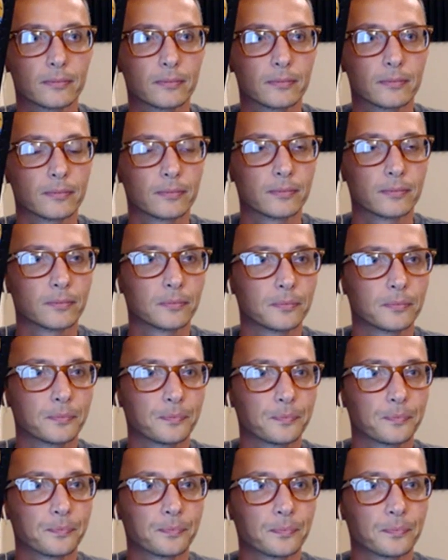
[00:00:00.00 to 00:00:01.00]

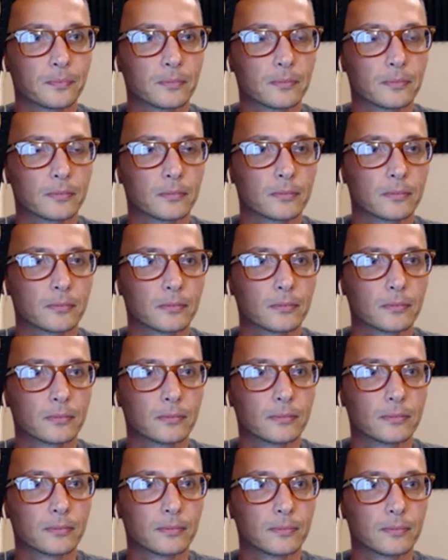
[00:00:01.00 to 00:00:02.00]

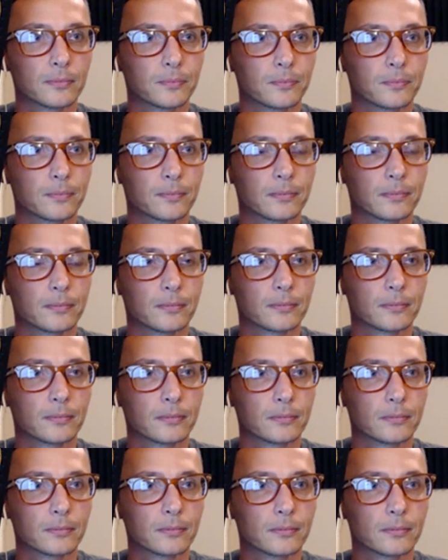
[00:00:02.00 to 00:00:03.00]

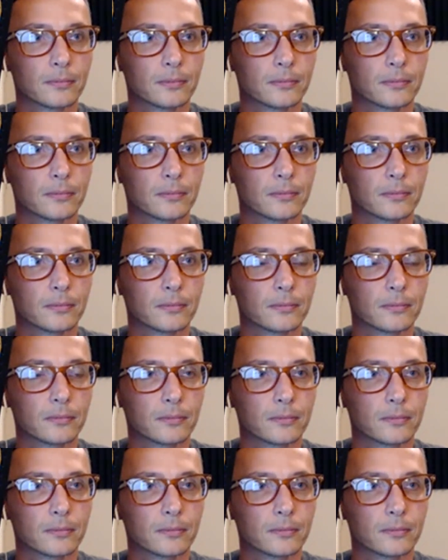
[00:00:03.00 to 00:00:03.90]
No words are spoken by the person on screen.